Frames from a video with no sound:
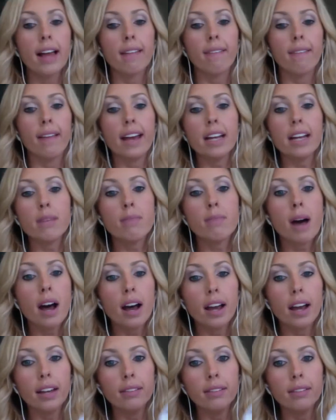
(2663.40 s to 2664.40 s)
like
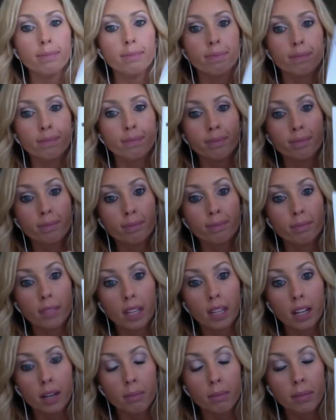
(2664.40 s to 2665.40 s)
mine,
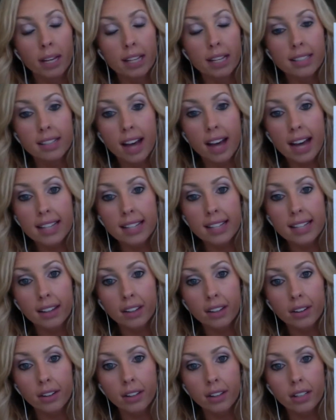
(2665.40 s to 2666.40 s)
because guys, I
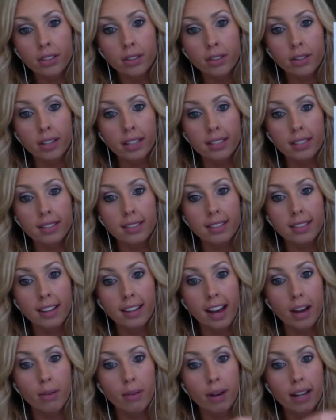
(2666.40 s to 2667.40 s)
literally do this.
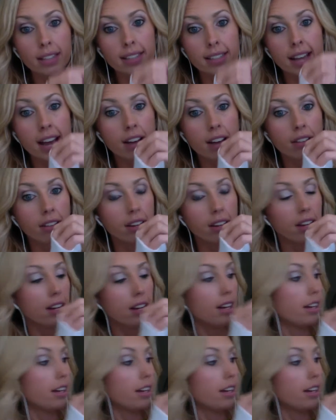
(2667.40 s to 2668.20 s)
I write down